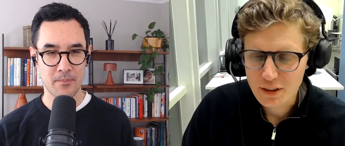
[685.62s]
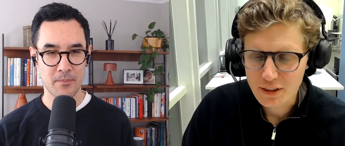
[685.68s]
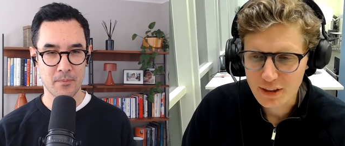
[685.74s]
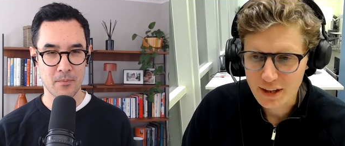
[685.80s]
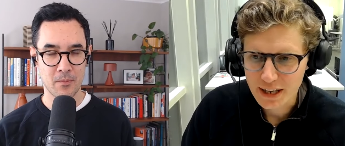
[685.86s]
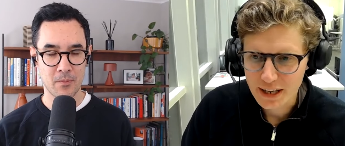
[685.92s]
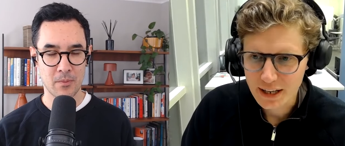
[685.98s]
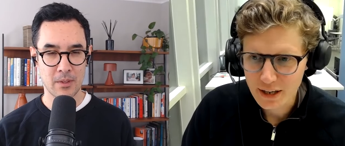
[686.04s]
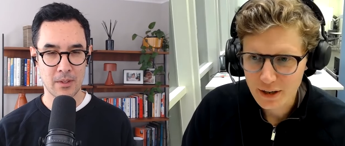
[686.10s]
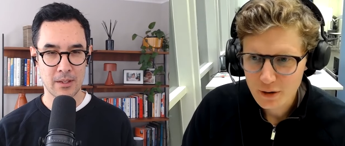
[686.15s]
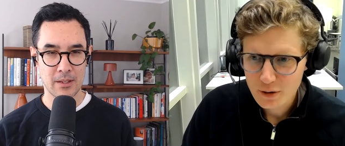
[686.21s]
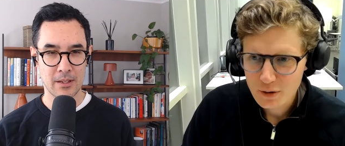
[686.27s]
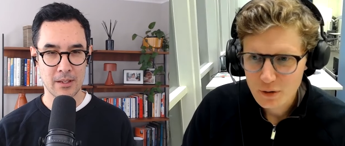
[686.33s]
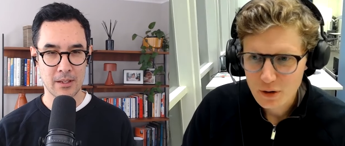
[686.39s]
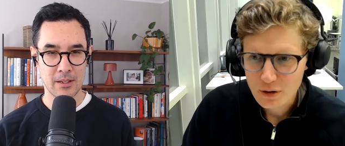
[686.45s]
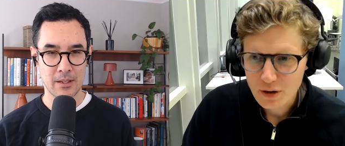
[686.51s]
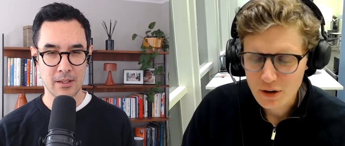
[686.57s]
Speaker 1: the
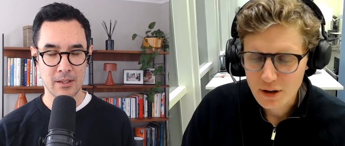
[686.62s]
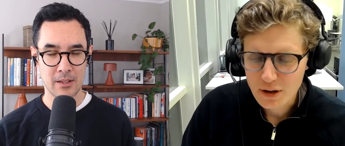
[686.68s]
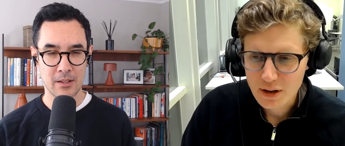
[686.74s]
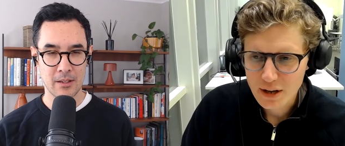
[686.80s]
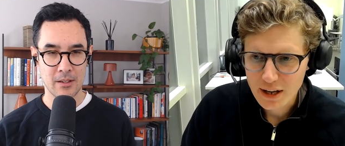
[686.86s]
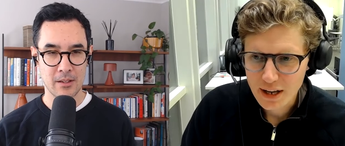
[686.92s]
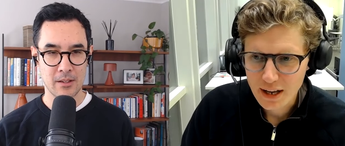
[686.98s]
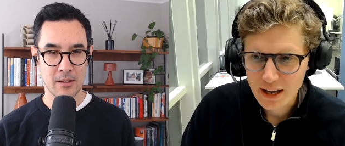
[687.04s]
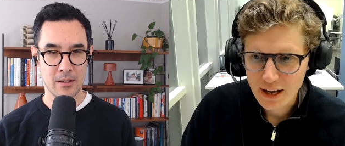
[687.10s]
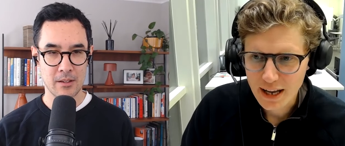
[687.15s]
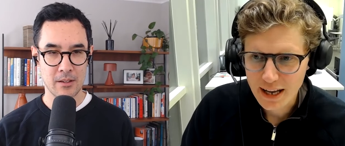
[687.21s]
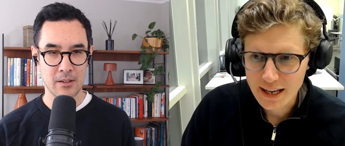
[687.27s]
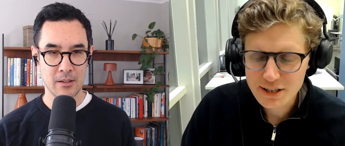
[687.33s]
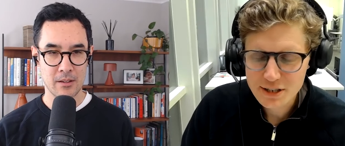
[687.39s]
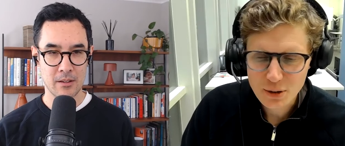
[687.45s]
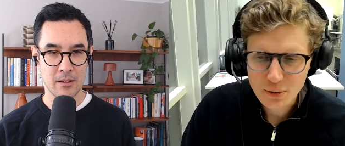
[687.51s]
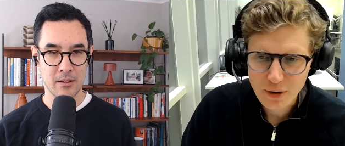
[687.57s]

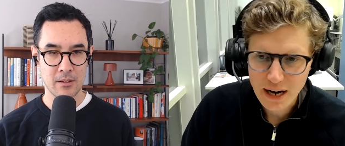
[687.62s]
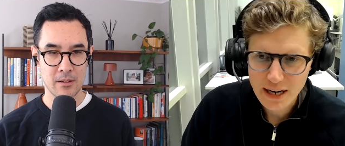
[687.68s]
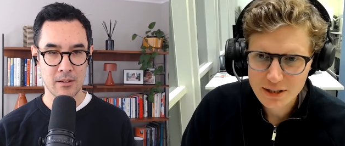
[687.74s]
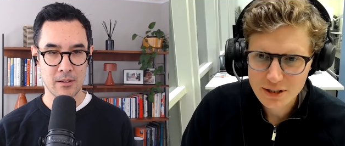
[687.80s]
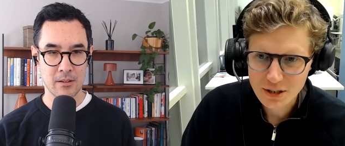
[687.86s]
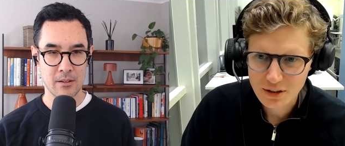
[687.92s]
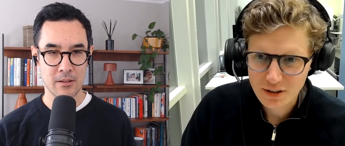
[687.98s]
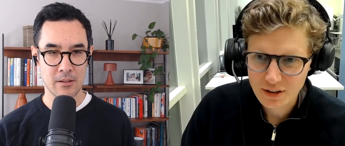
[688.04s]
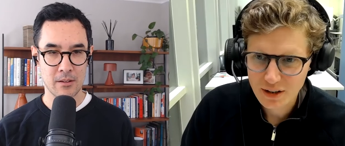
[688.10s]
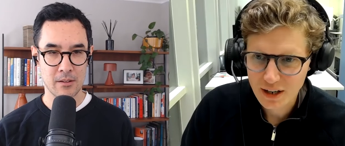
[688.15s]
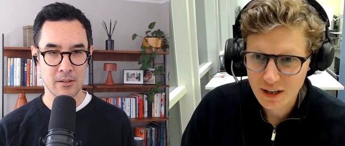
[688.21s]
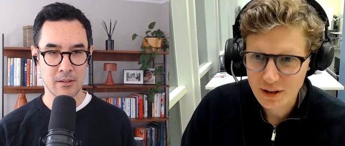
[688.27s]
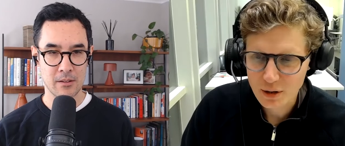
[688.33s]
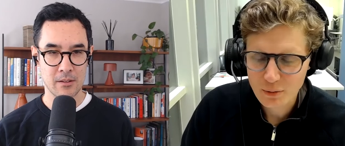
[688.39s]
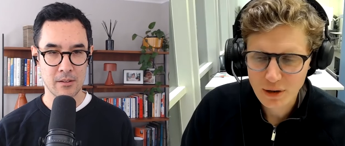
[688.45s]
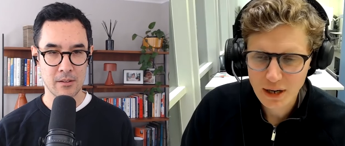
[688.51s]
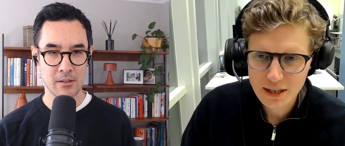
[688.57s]
interaction
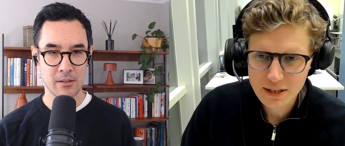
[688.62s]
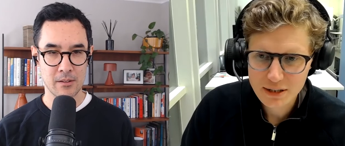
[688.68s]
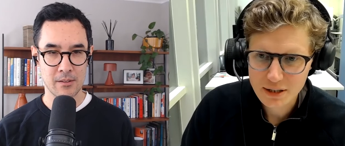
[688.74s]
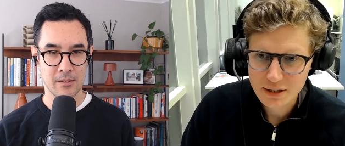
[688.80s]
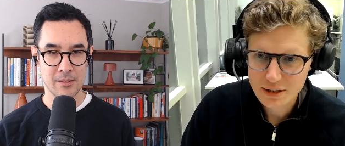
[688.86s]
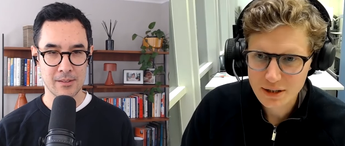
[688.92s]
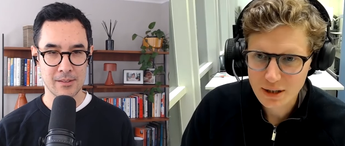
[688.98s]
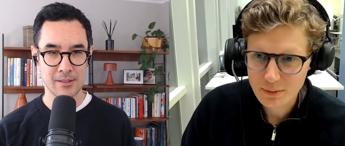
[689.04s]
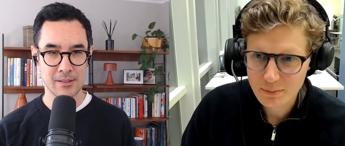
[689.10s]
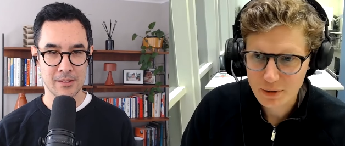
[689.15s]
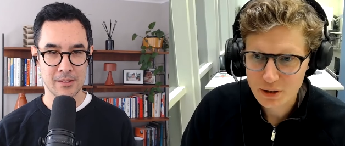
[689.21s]
and the relationship